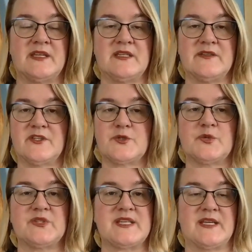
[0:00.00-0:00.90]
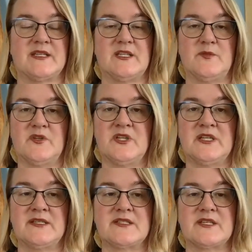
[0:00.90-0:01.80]
individuals and
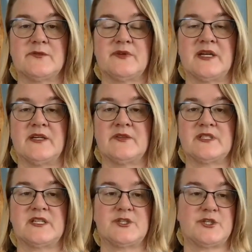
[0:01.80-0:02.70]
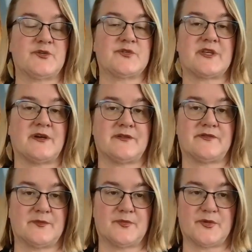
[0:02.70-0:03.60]
communities around issues
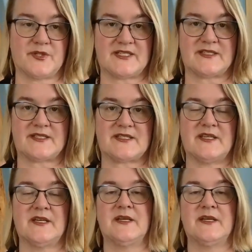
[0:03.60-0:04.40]
of importance